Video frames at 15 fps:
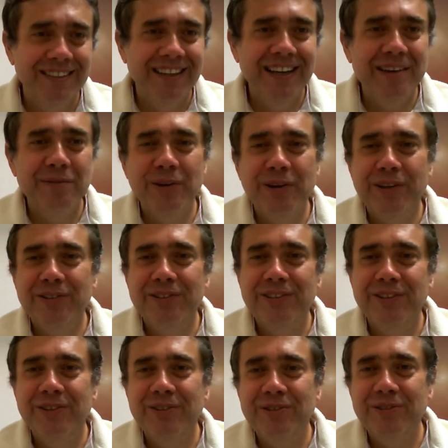They have got
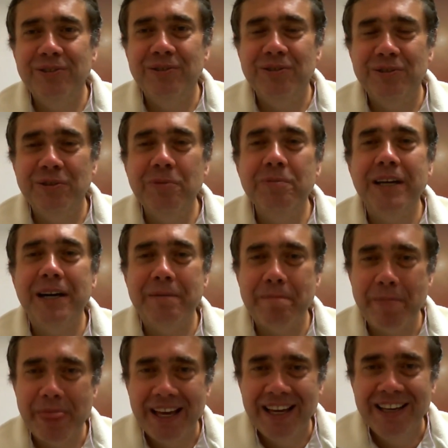used to Zoom them.